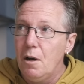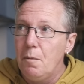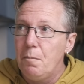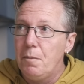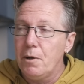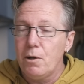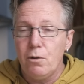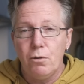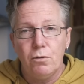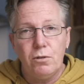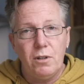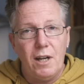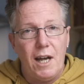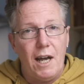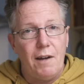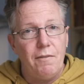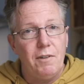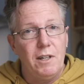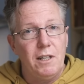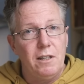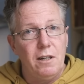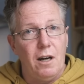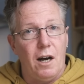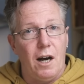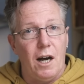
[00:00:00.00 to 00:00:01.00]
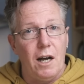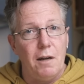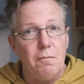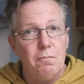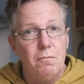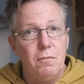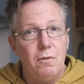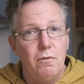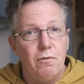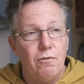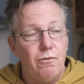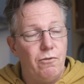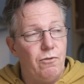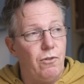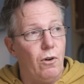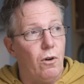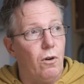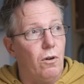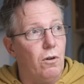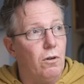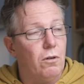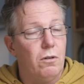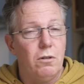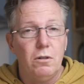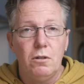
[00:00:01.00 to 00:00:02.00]
but also having time
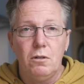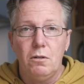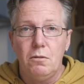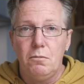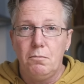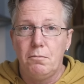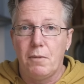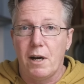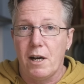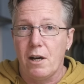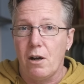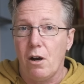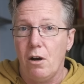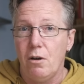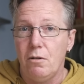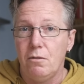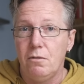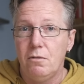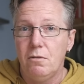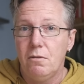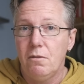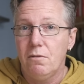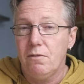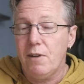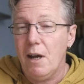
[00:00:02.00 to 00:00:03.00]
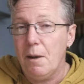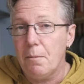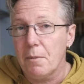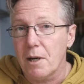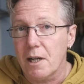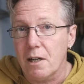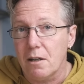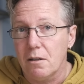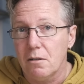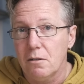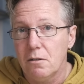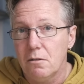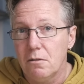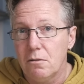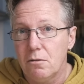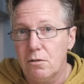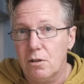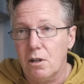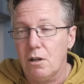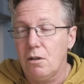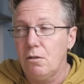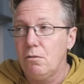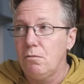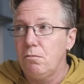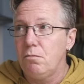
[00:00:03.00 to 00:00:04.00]
for my own family.
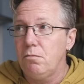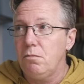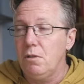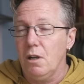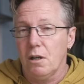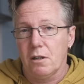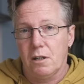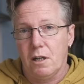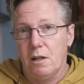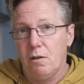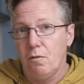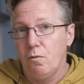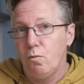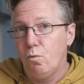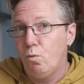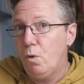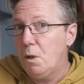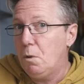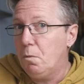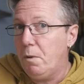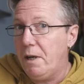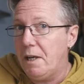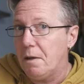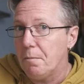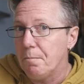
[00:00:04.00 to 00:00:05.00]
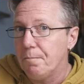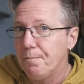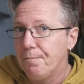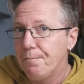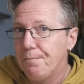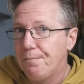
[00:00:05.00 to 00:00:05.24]
So yeah, kind of win-win.